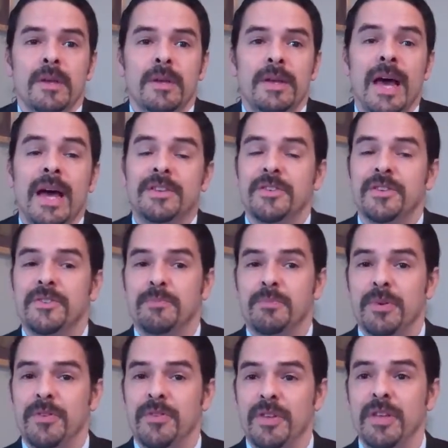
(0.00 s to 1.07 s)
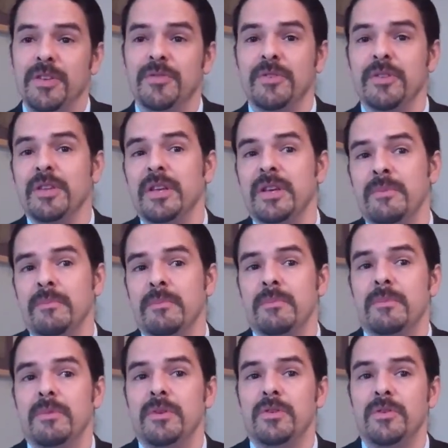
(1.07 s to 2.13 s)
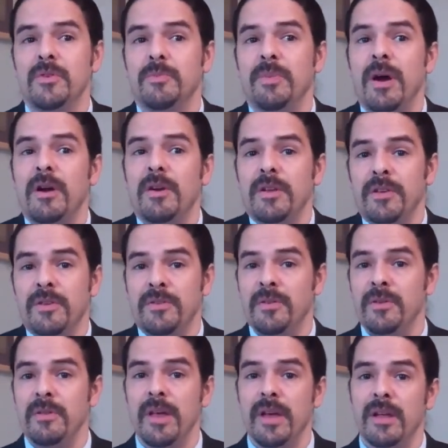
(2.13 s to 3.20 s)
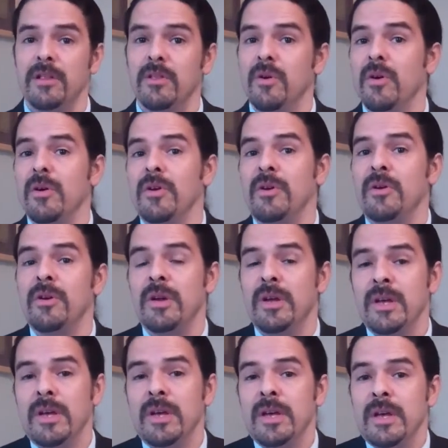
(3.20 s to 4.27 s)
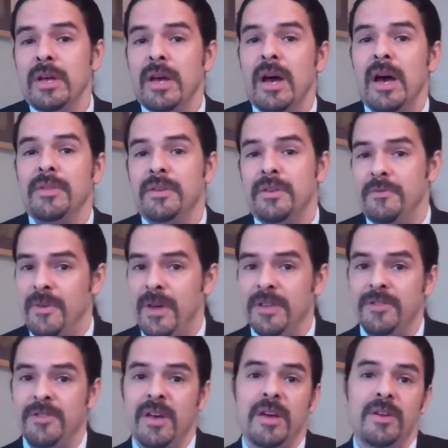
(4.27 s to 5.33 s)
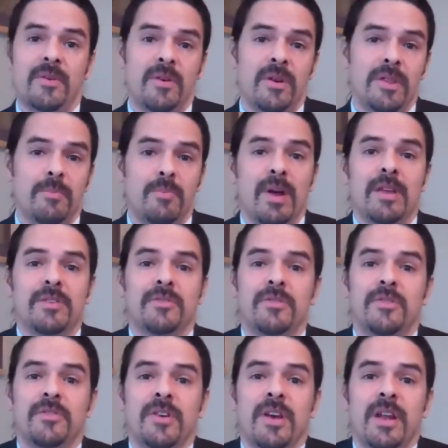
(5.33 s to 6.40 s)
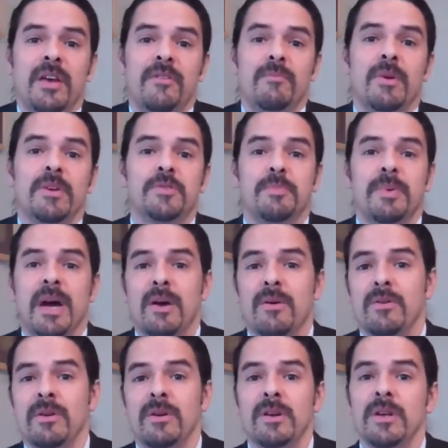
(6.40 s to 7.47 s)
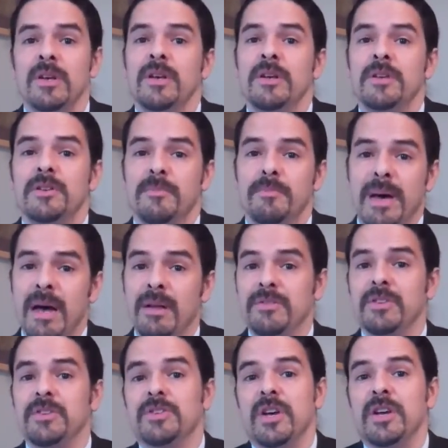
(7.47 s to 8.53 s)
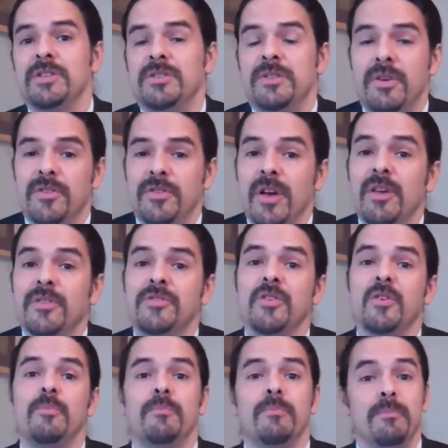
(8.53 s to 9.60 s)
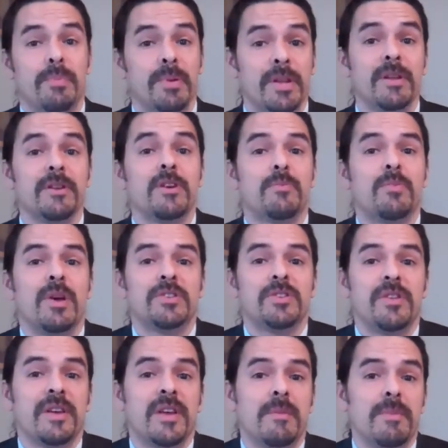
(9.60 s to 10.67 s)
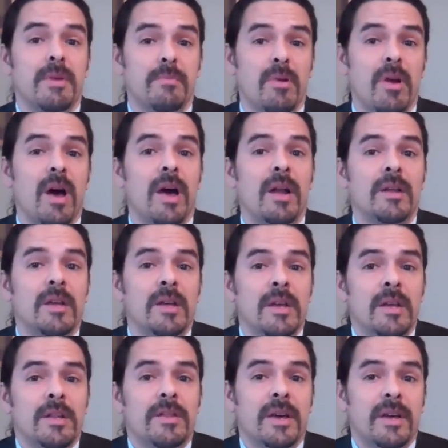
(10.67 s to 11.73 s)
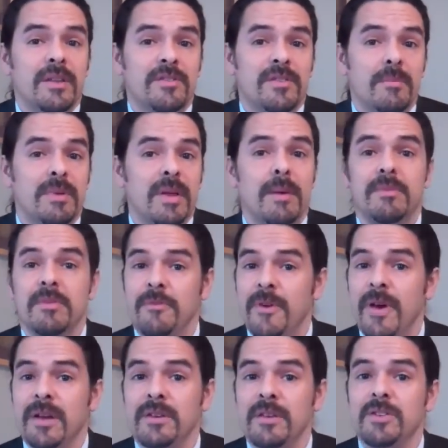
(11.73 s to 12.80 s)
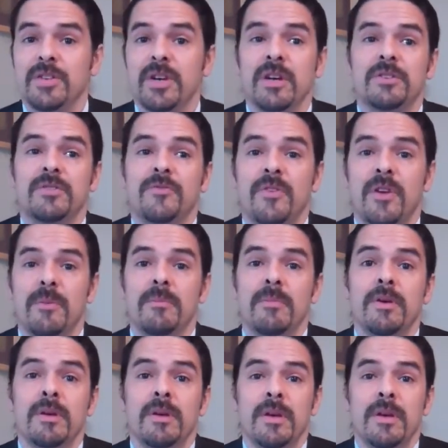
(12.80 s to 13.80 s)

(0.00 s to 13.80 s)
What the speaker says: not just procedurally do parties like a lawyer on the defense side or on the prosecutor side have much power to bounce a judge. There's also political pressure that can be brought that can sometimes affect a judge from